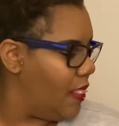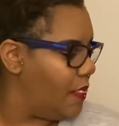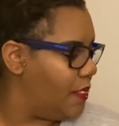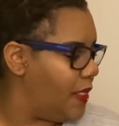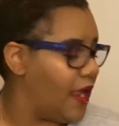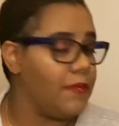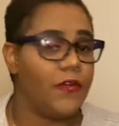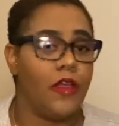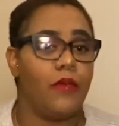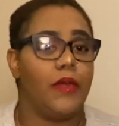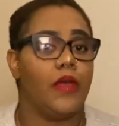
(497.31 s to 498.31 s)
but I'm
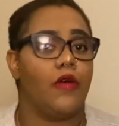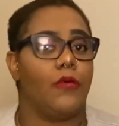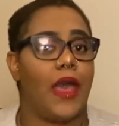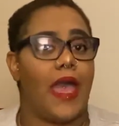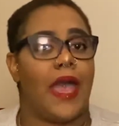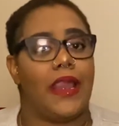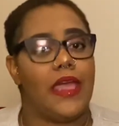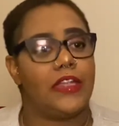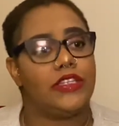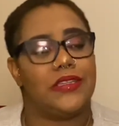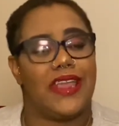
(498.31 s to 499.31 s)
very big on my
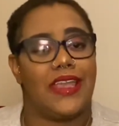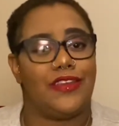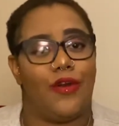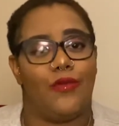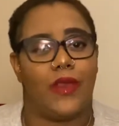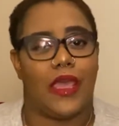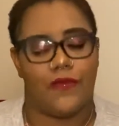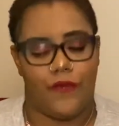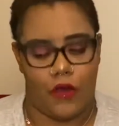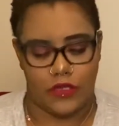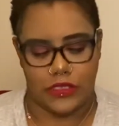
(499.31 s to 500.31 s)
eyelashes, and I don't like
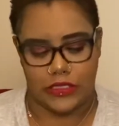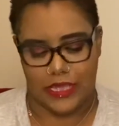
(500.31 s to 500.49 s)
falsies.